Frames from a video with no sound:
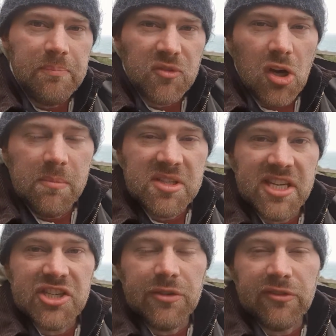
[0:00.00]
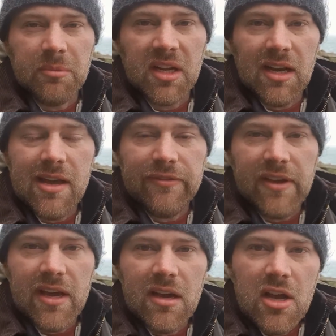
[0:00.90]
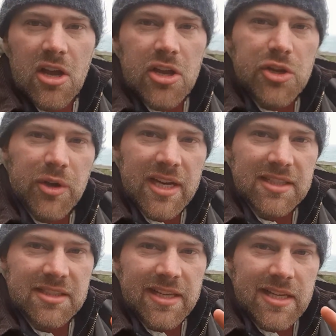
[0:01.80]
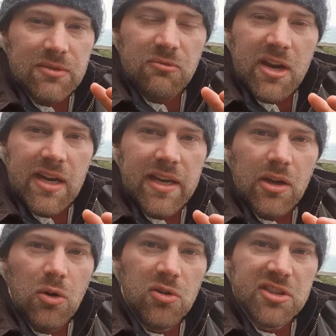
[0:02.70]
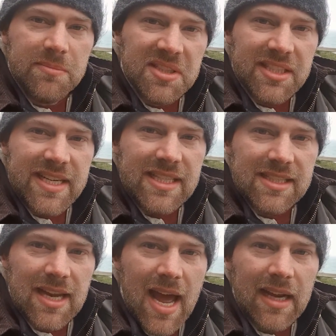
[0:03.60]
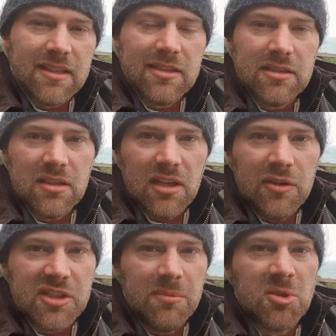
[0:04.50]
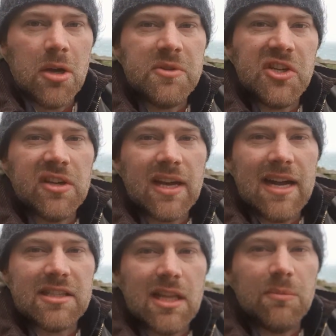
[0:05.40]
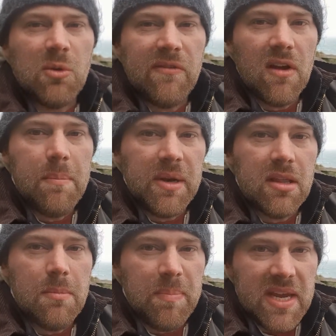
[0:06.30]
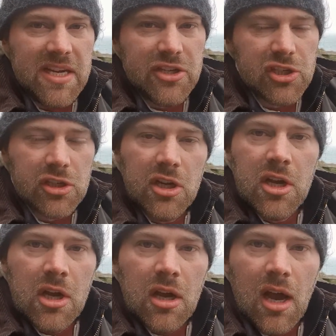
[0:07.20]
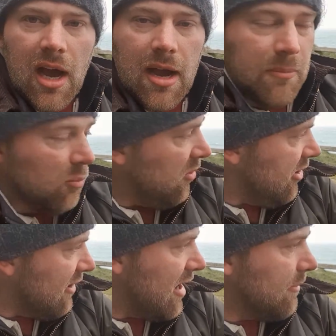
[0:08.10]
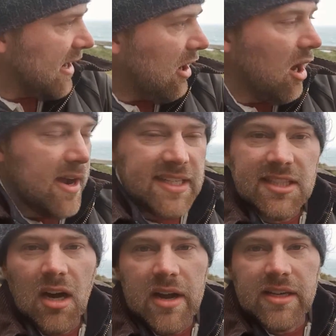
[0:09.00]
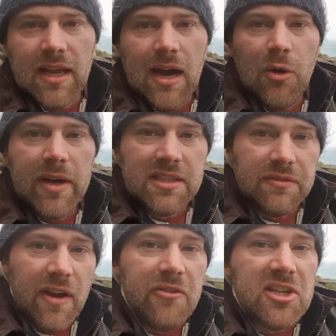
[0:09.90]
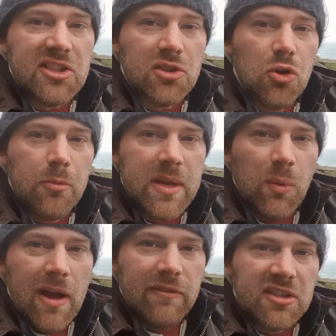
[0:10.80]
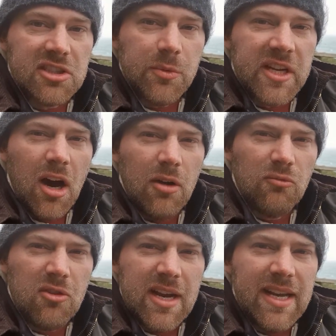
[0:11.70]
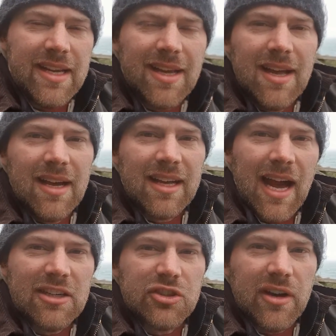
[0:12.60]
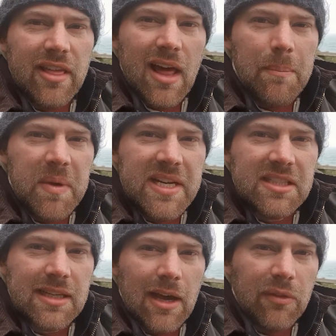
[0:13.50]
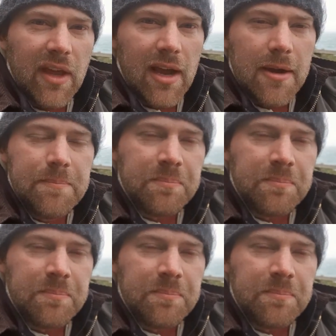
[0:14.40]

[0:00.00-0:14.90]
composition from the cliff here. You get to see these really awesome sea stacks. Sometimes you can catch them with a bit of the beach. We're around about high tide now and it's very stormy weather, so we can't really capture any of that down there.